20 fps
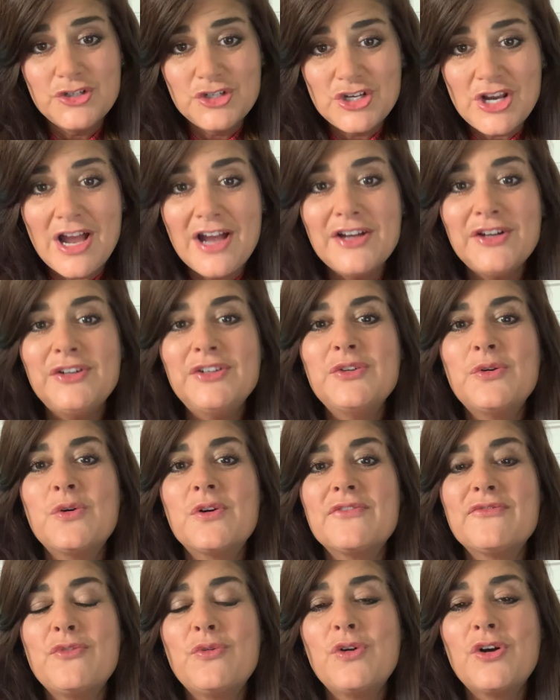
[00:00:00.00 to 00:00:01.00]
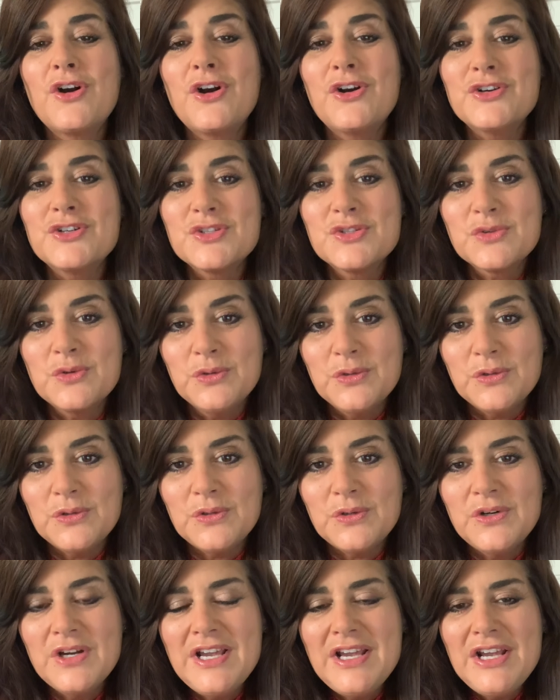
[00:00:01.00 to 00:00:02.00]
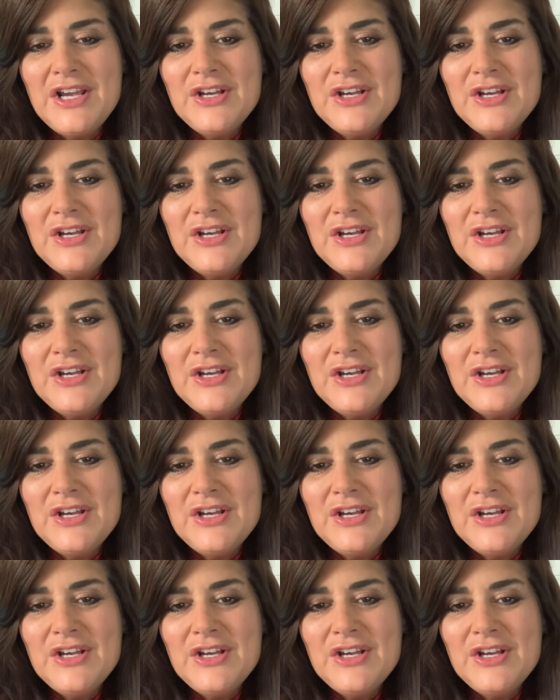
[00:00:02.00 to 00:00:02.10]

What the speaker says: child or for our school.